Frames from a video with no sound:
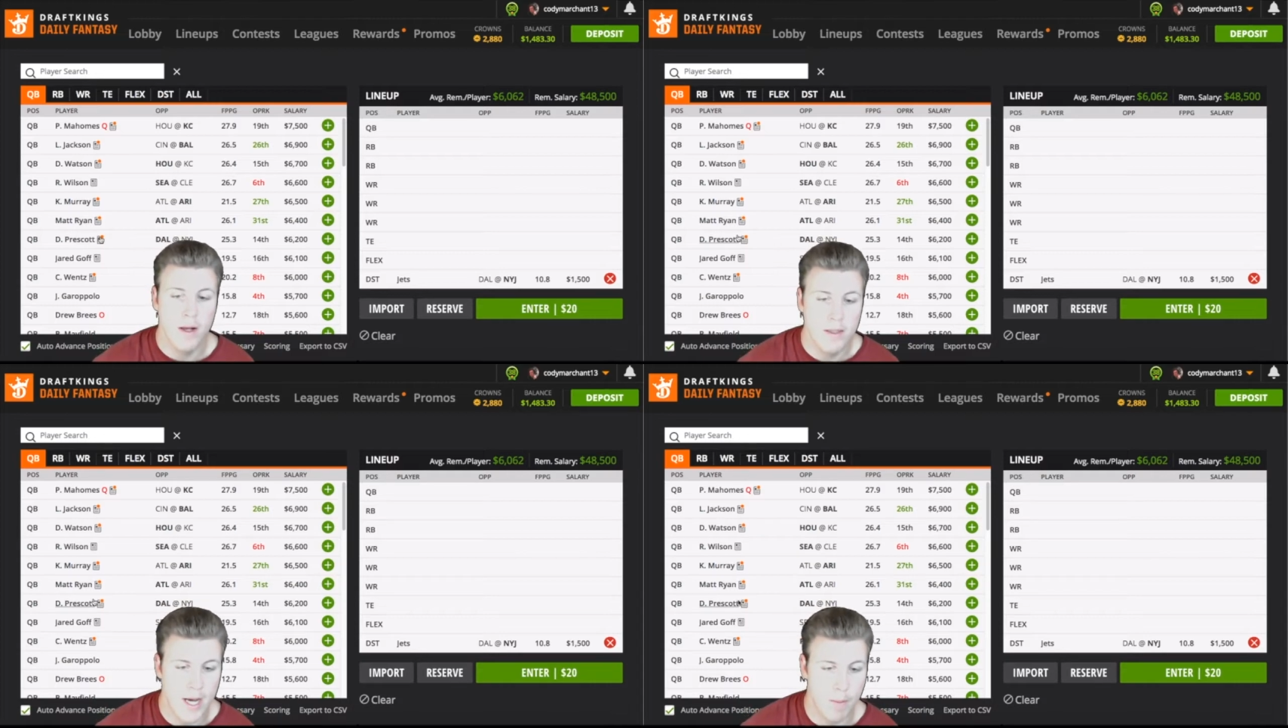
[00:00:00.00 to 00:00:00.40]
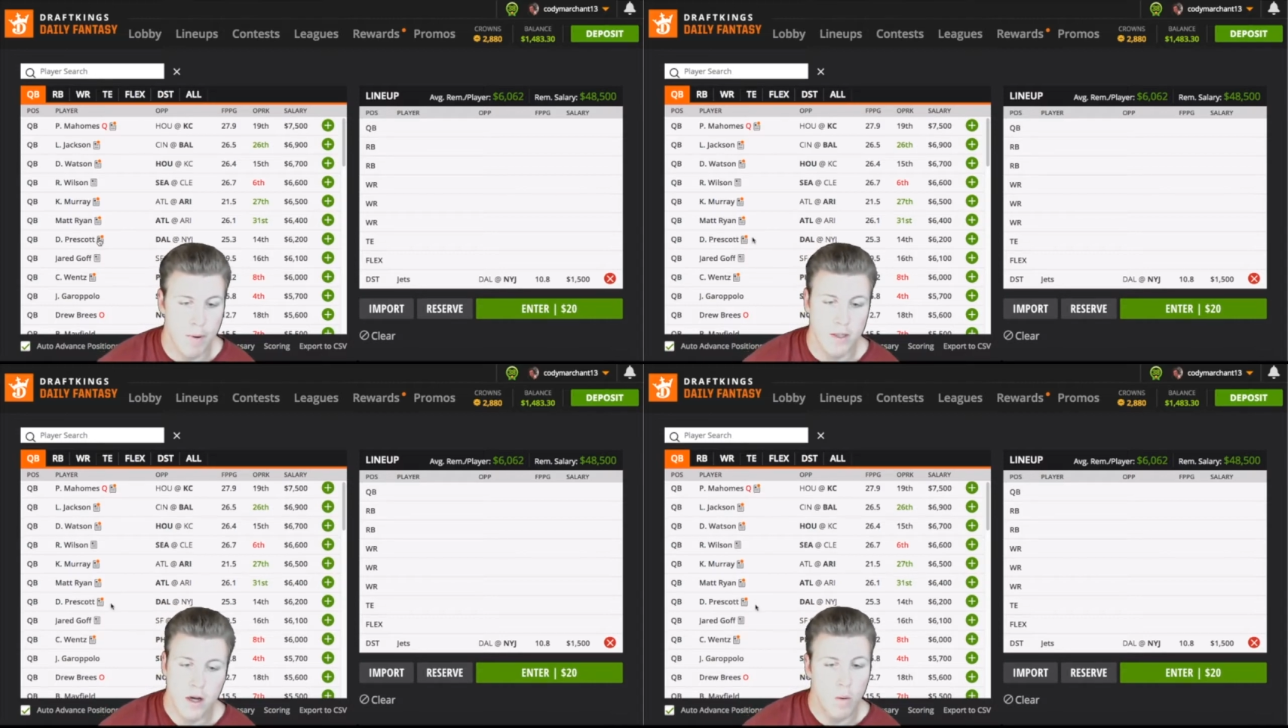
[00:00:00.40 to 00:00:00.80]
Dak
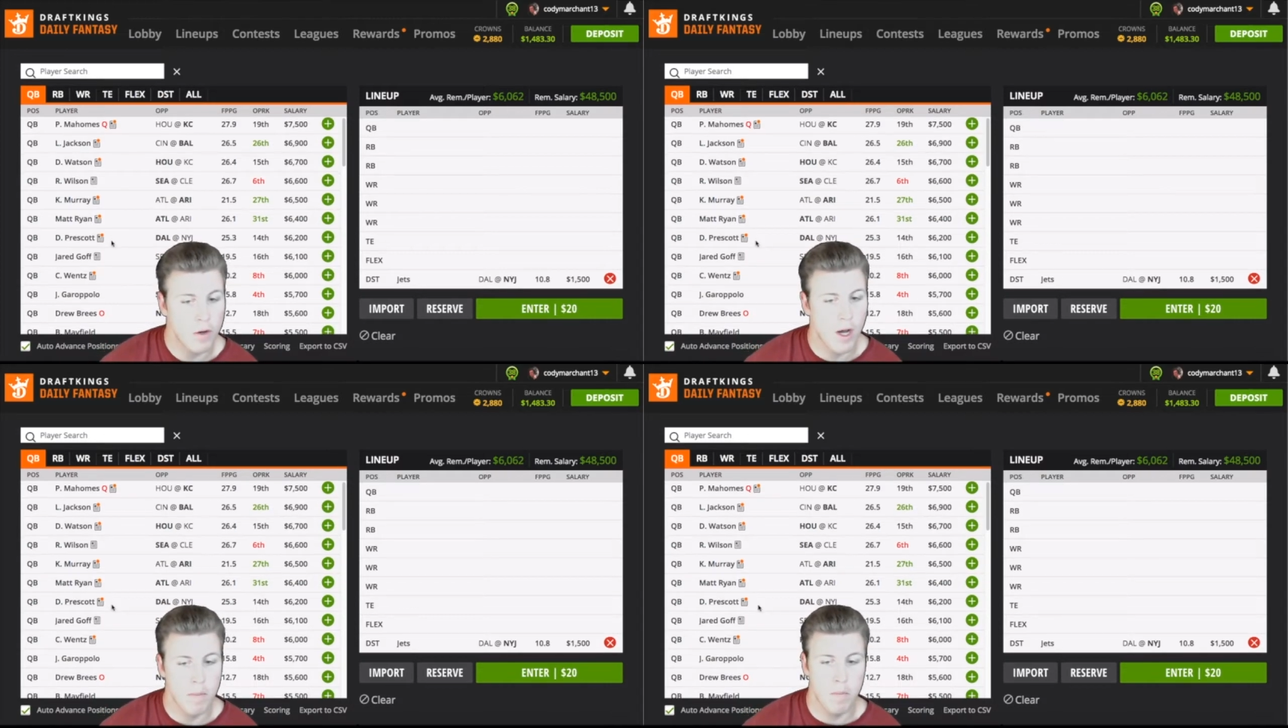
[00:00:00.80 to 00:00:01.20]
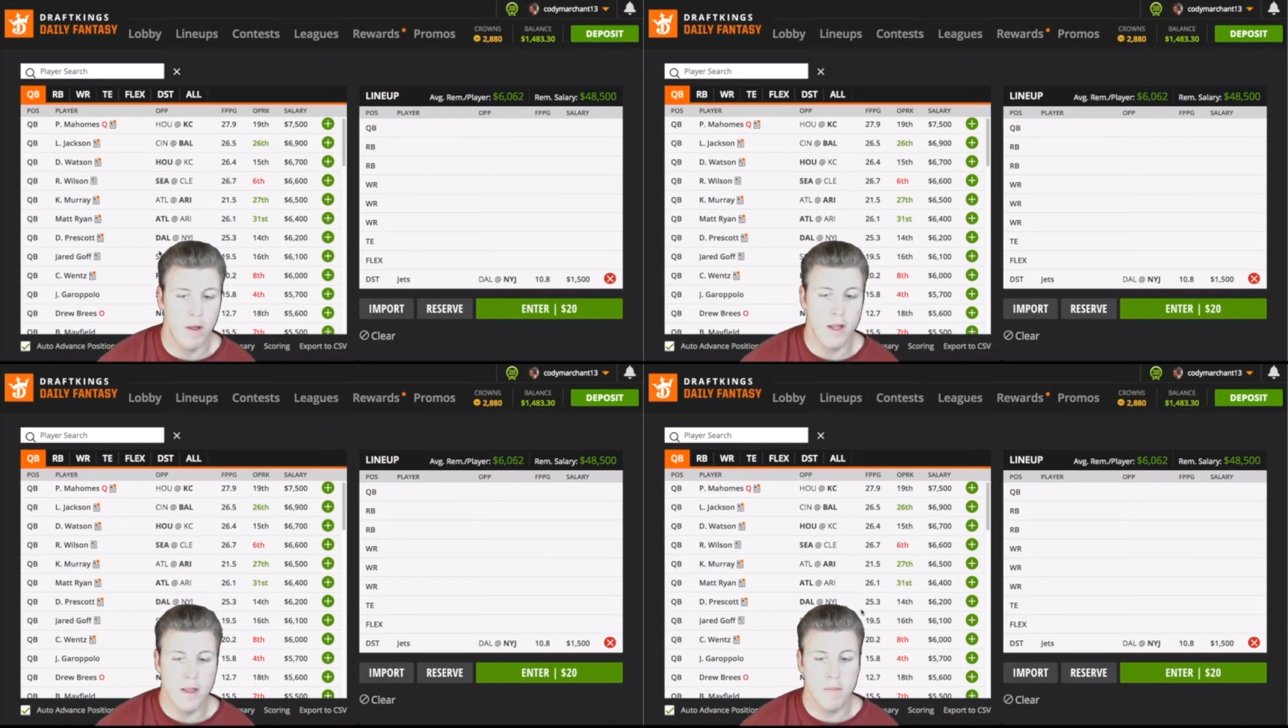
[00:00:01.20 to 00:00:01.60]
Prescott will not be
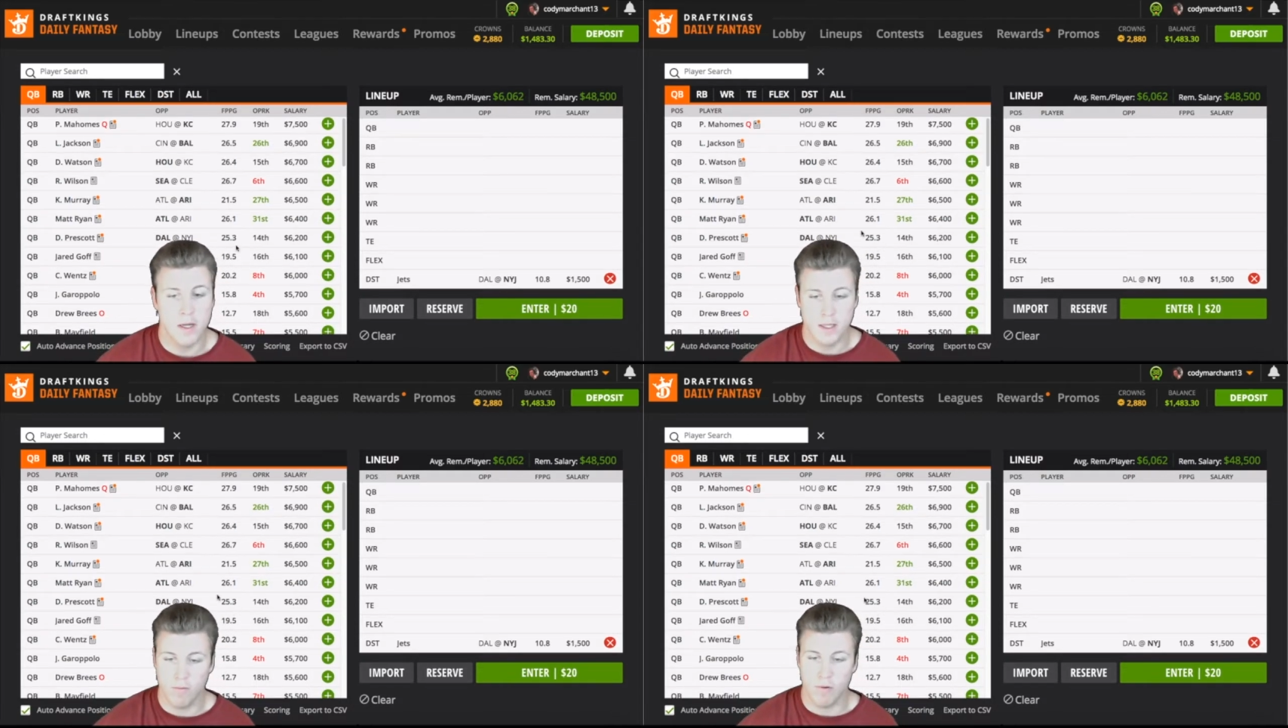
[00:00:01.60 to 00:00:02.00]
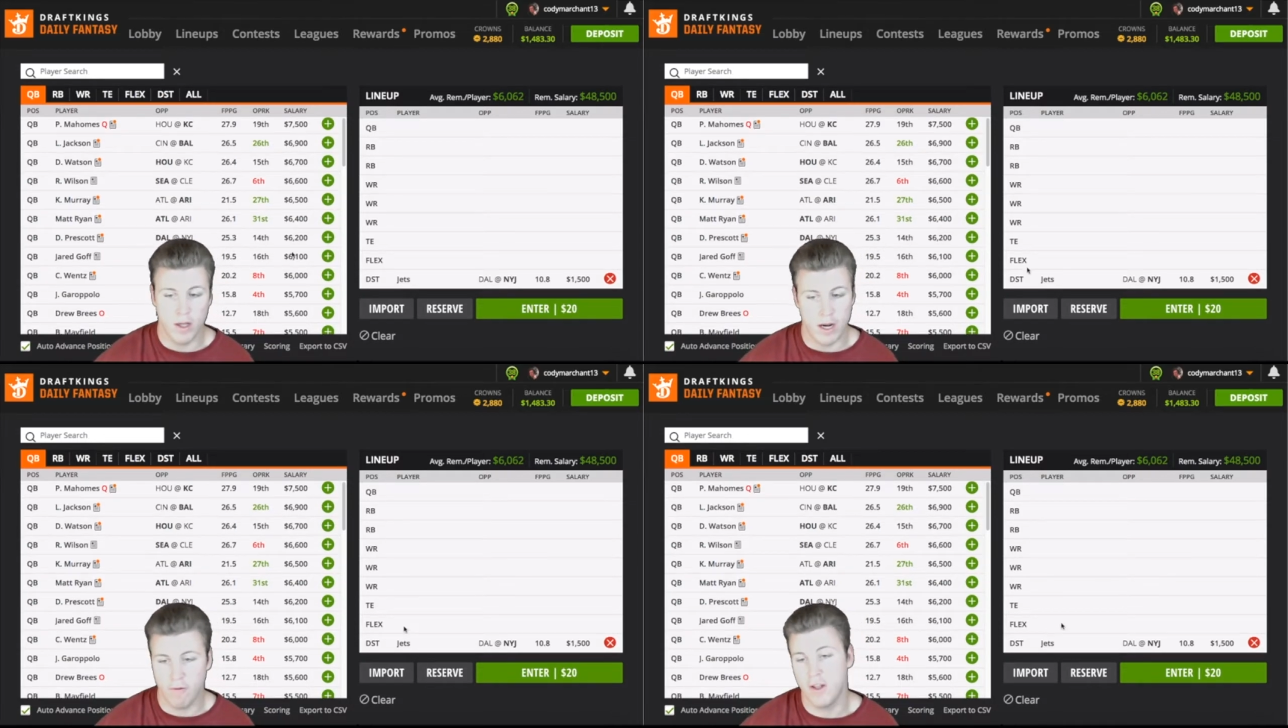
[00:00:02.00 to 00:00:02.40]
playing them because
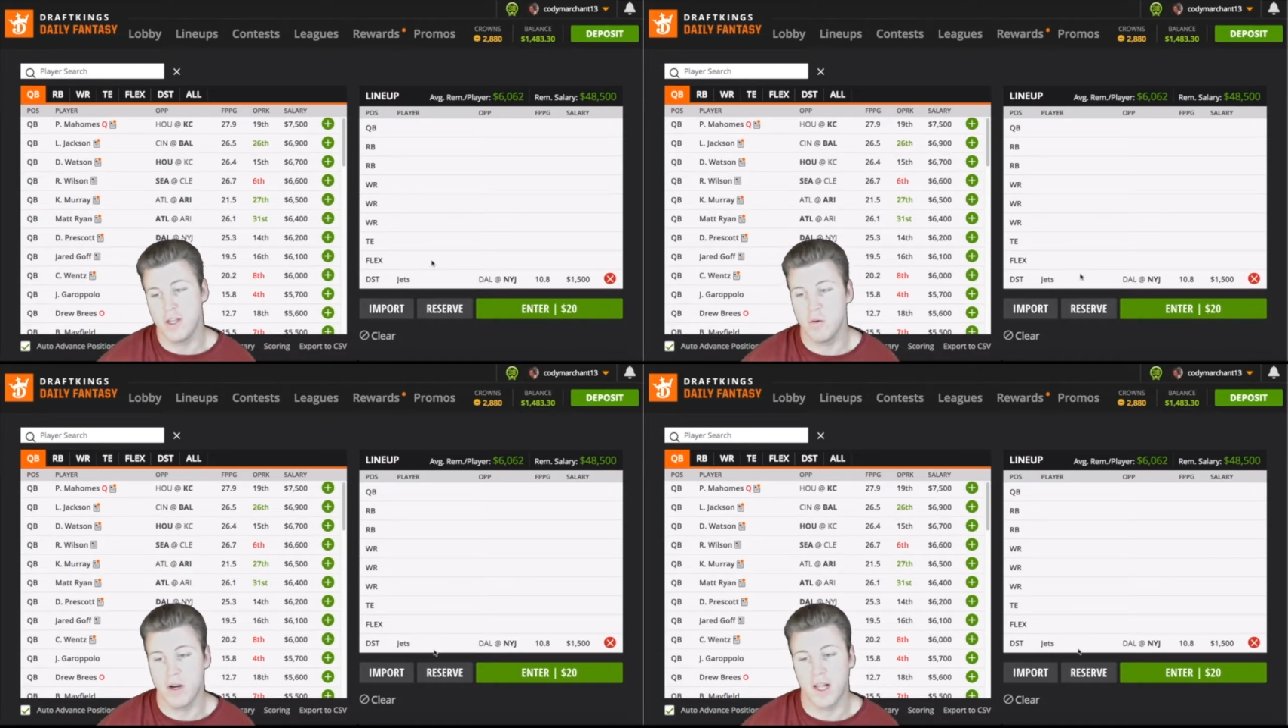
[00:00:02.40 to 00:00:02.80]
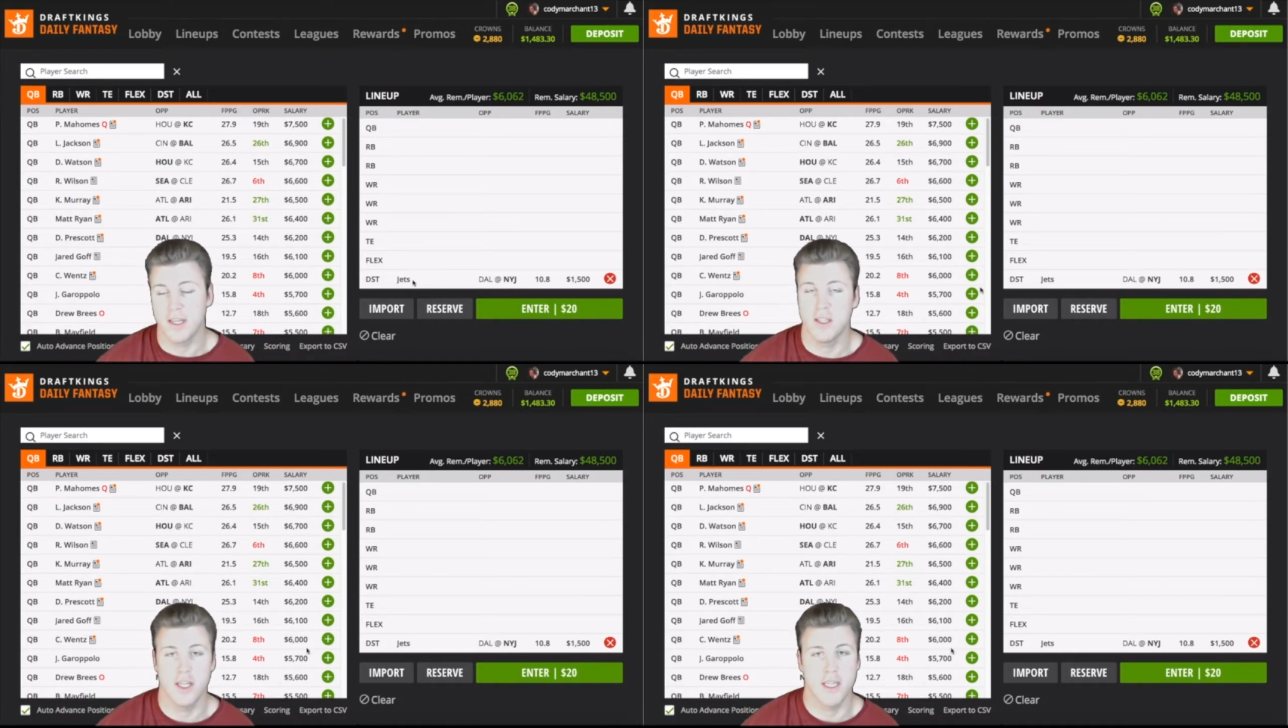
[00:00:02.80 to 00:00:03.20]
I really do want to get
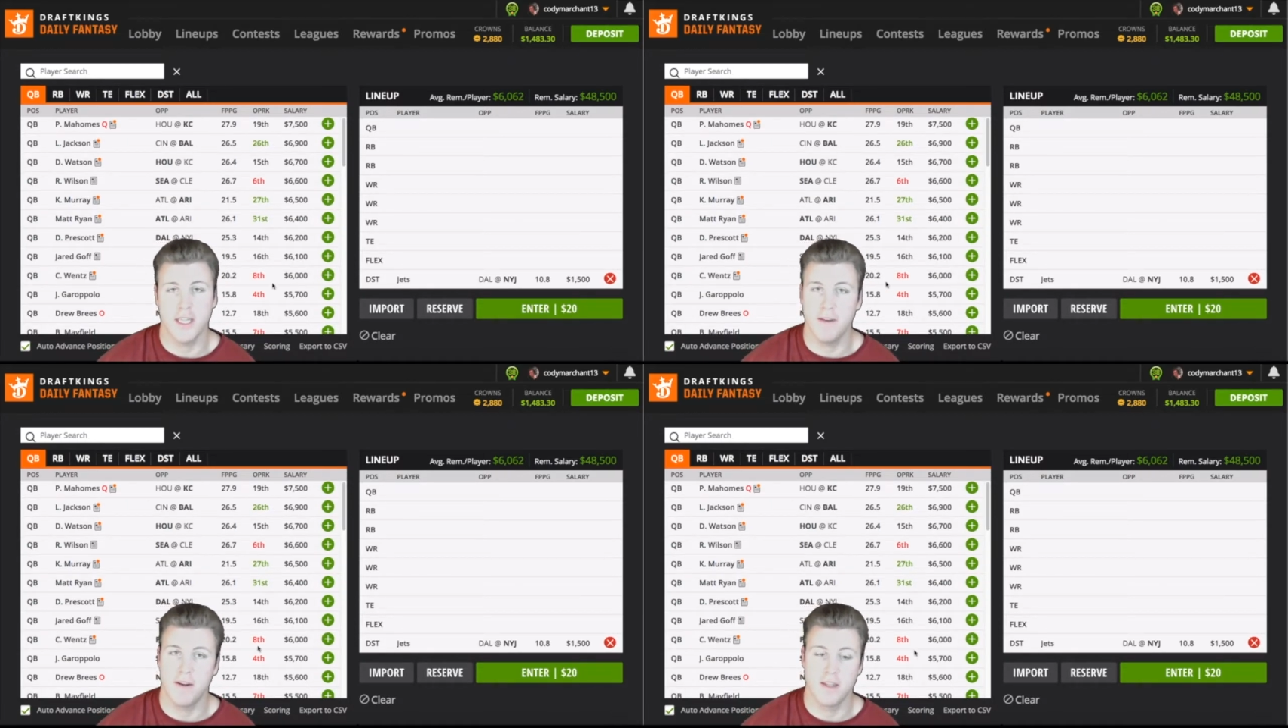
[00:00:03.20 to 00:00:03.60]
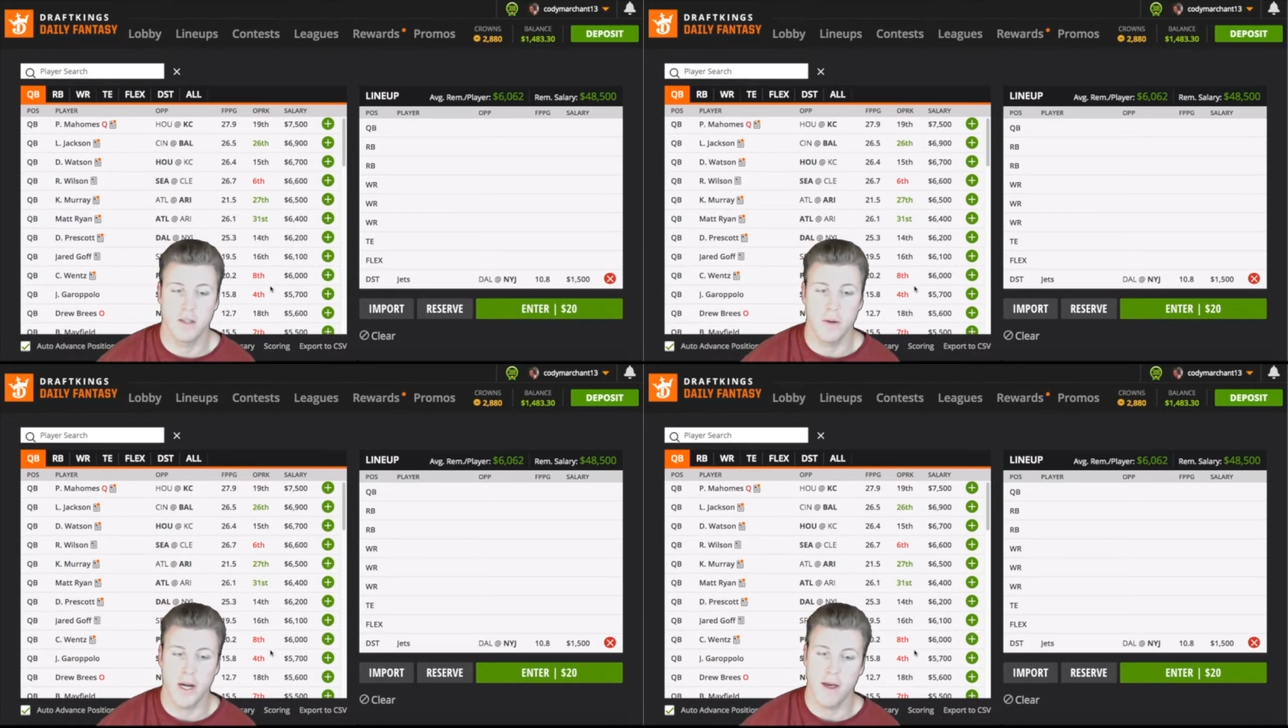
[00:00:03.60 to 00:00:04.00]
to the Jets defense
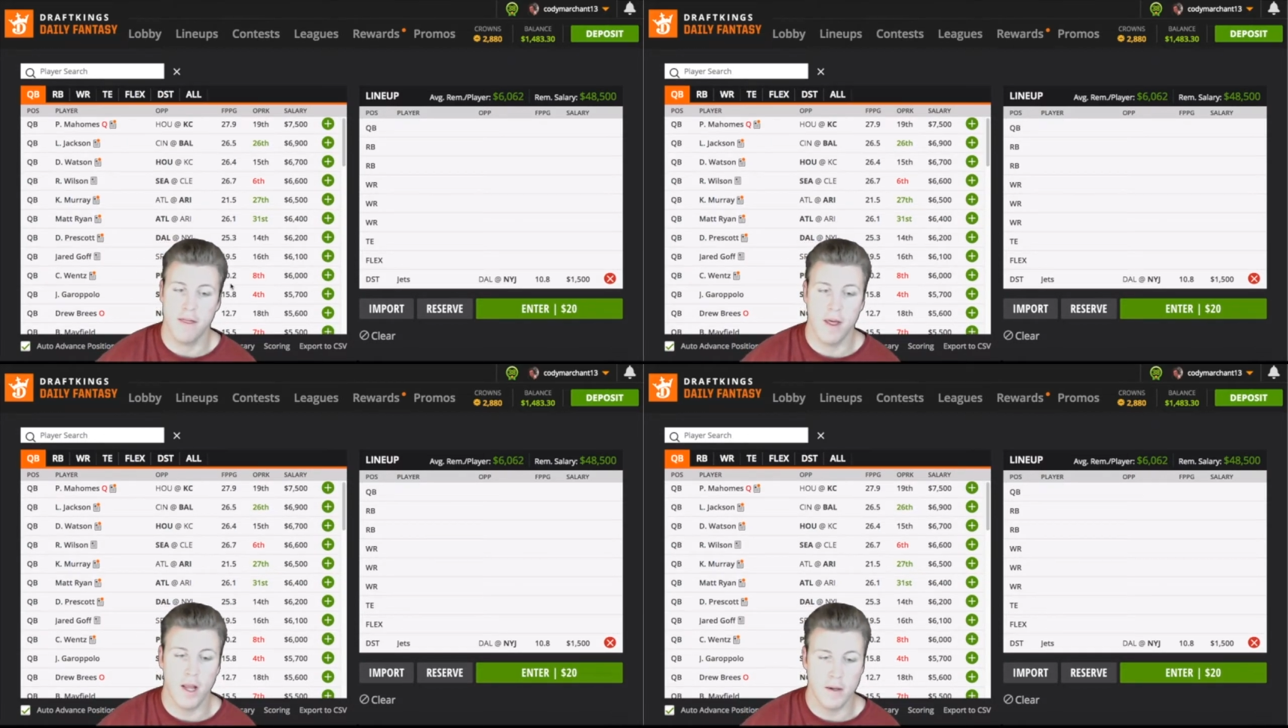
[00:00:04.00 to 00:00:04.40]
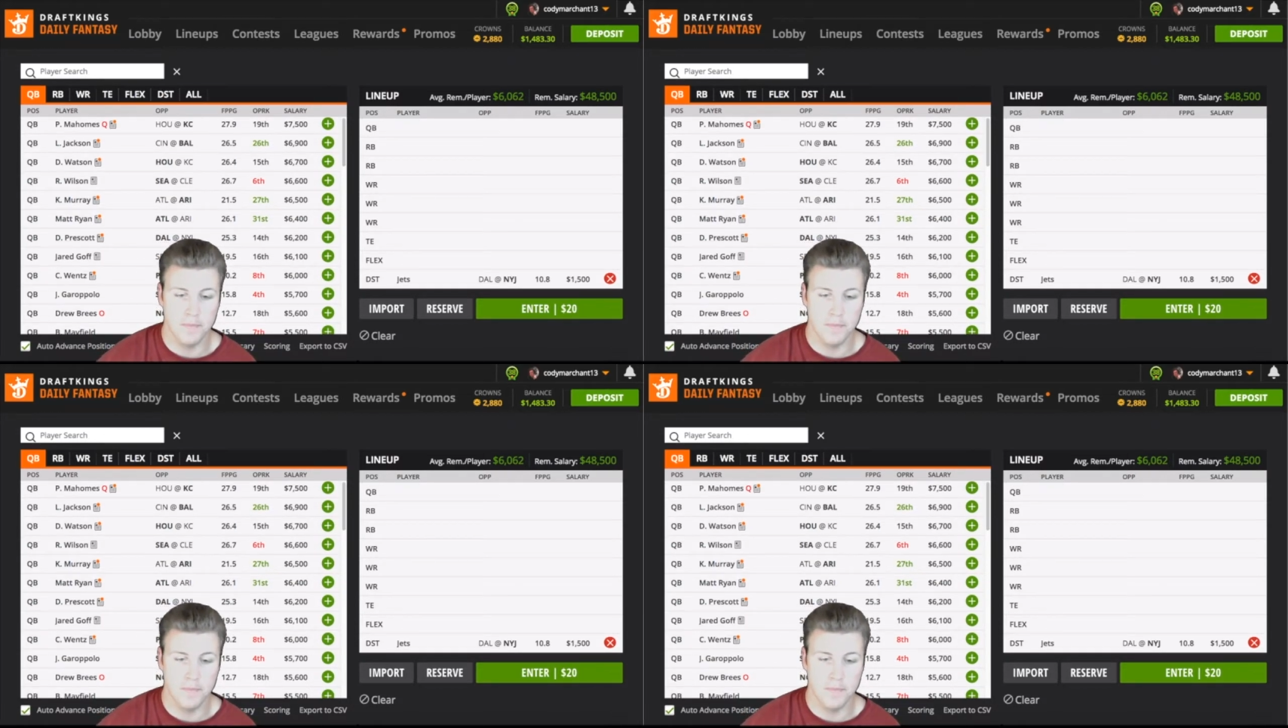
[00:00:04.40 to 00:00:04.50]
this week, I think.